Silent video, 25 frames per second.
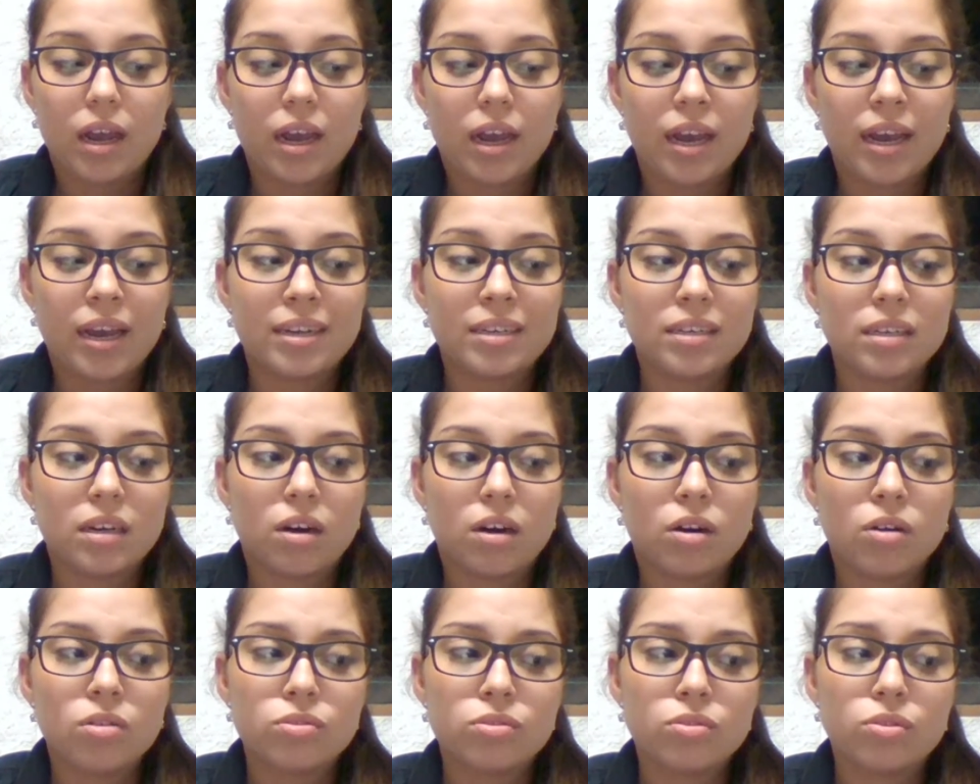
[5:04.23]
And
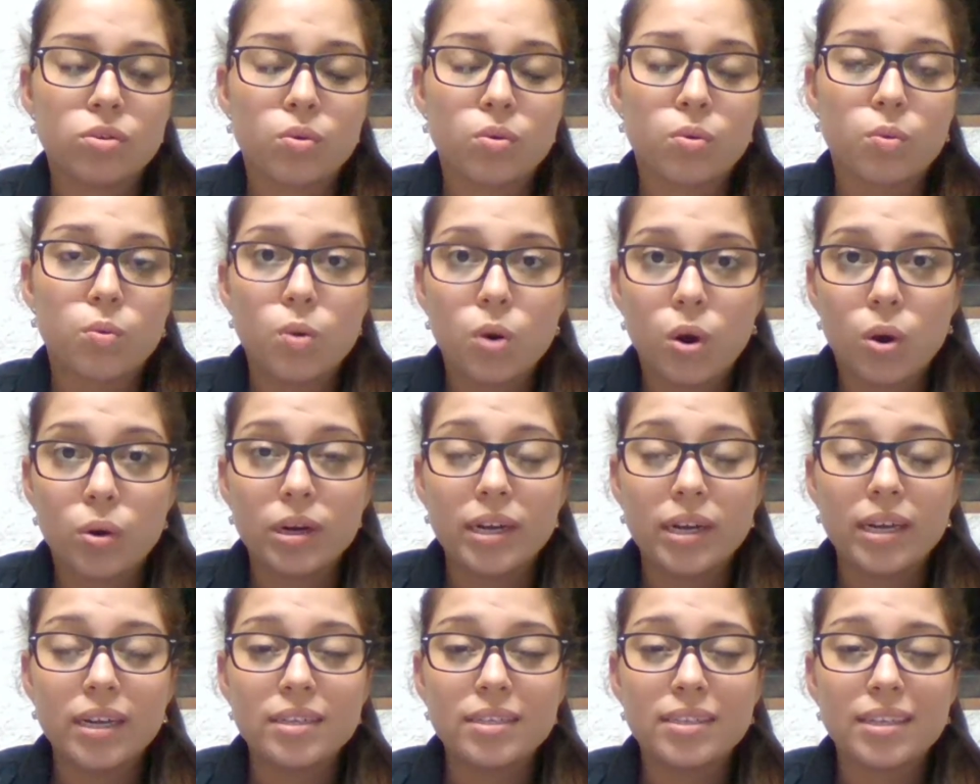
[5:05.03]
also,
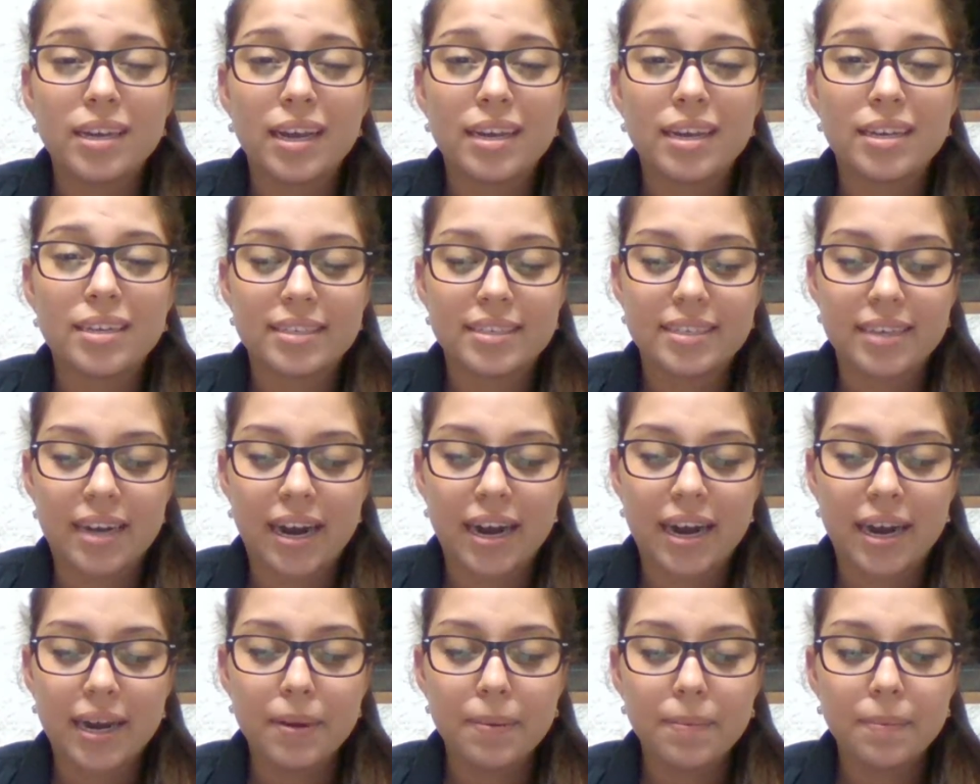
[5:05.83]
quoting takes
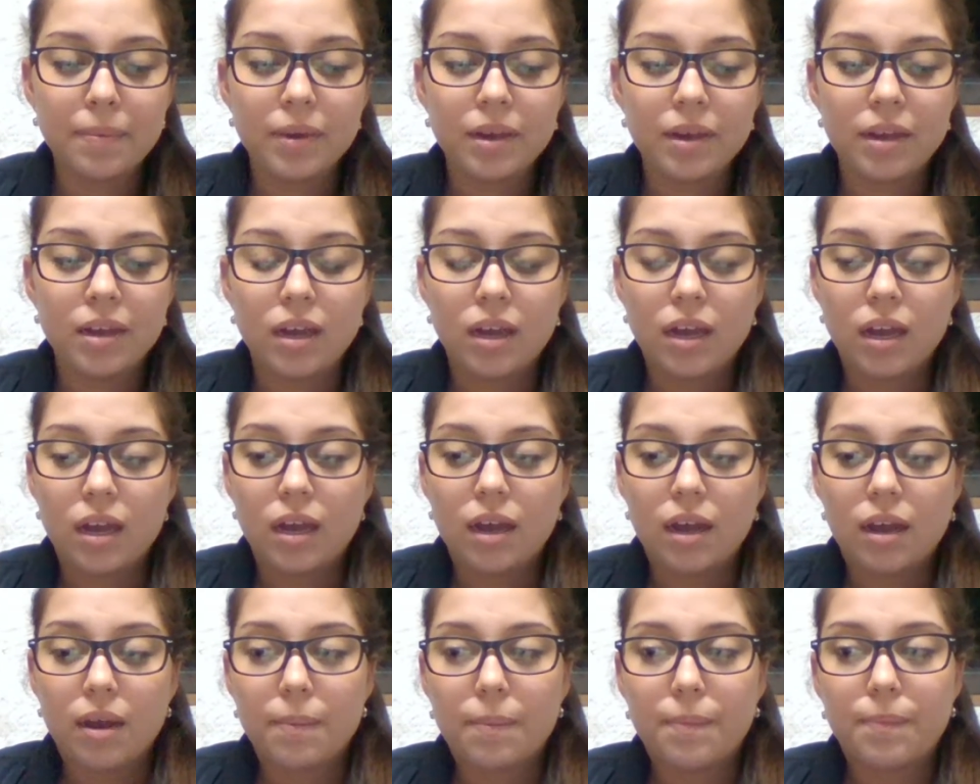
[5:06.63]
time,
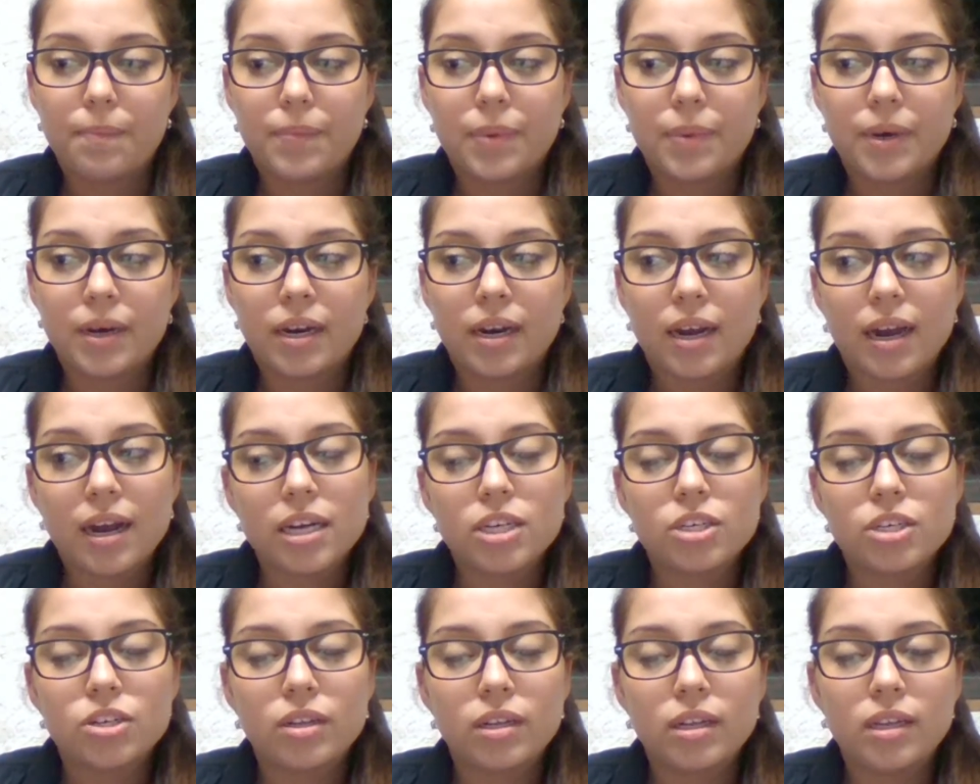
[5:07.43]
but
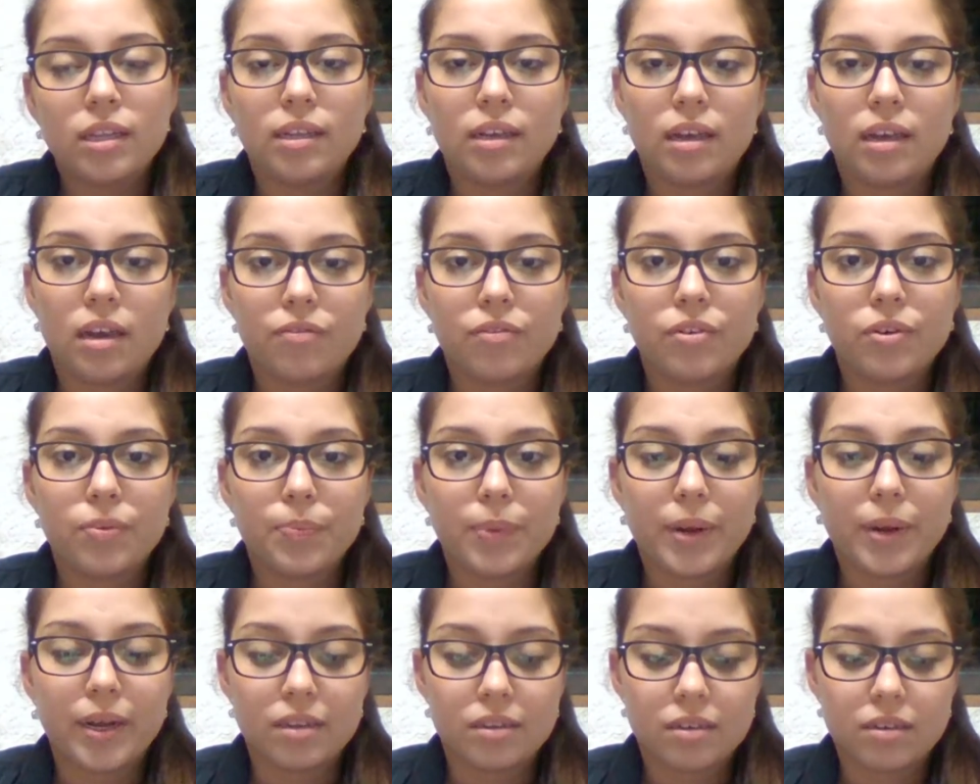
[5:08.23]
actually, the
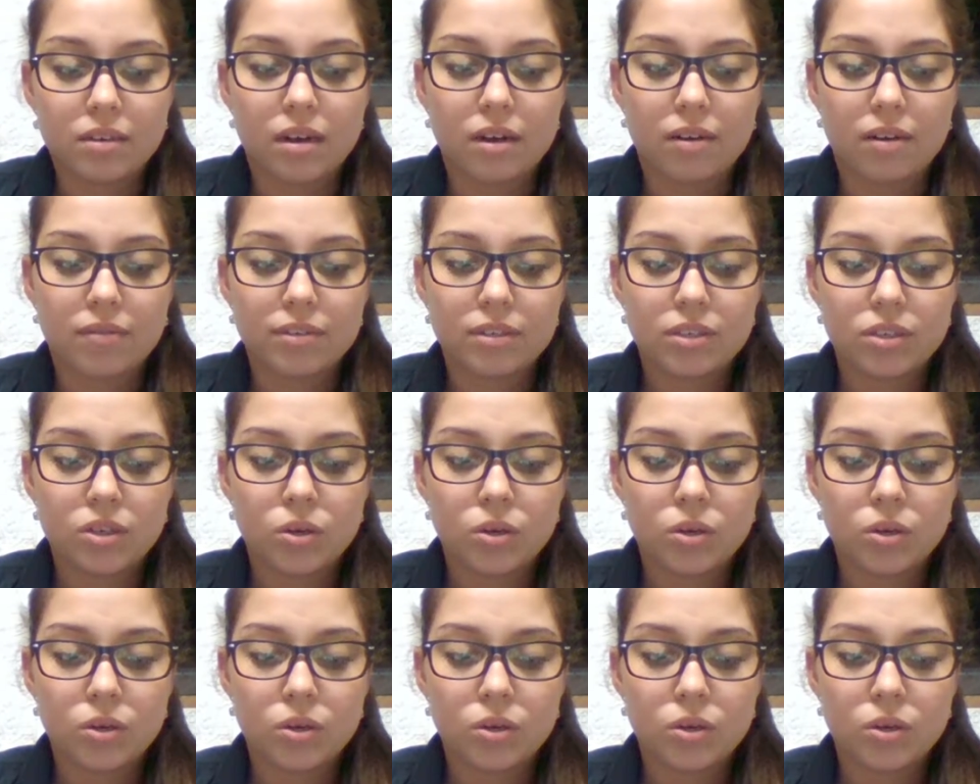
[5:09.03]
effort pays off.